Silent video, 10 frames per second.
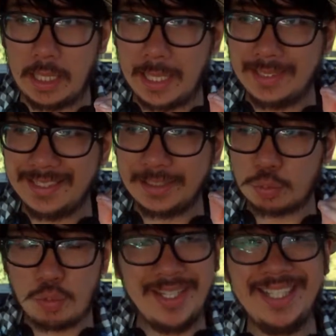And it's
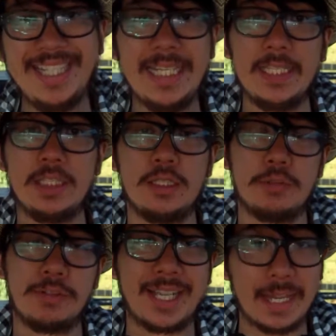really easy
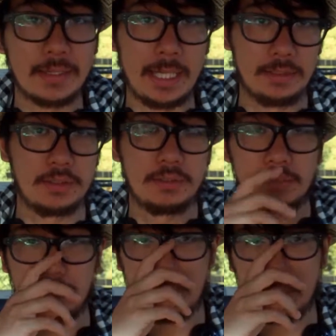to forget that,
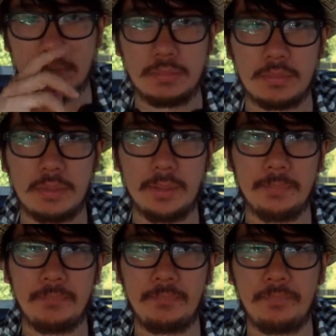right?
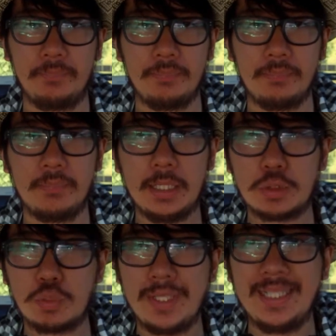
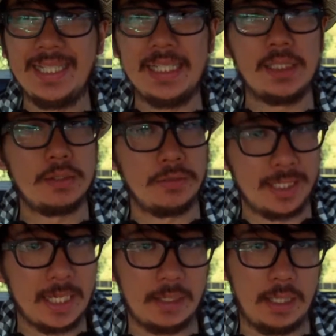It's really easy to
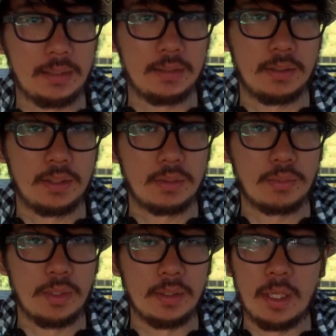forget that,
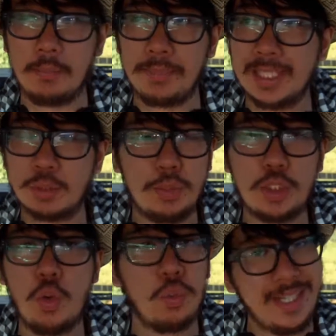right? Because we
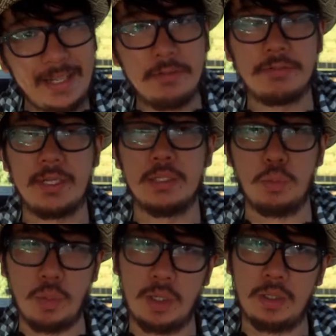don't live in a
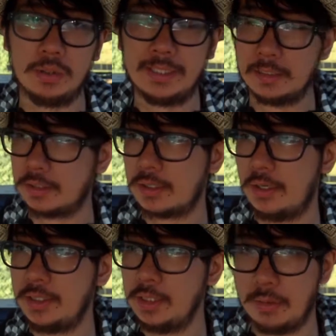world and a
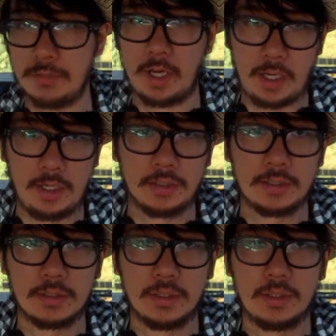society of the heart,
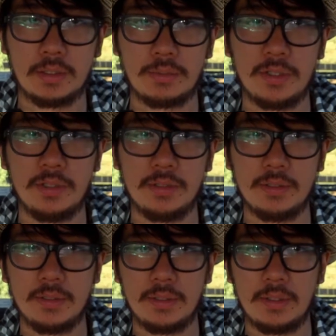right?
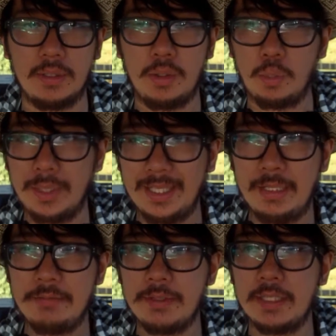We
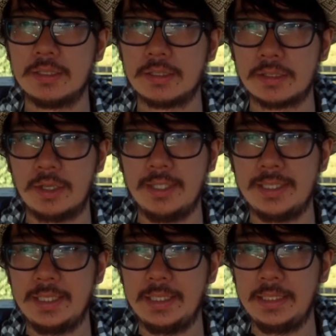live in a
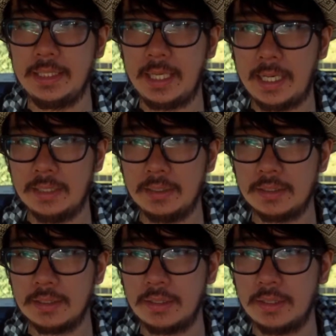society and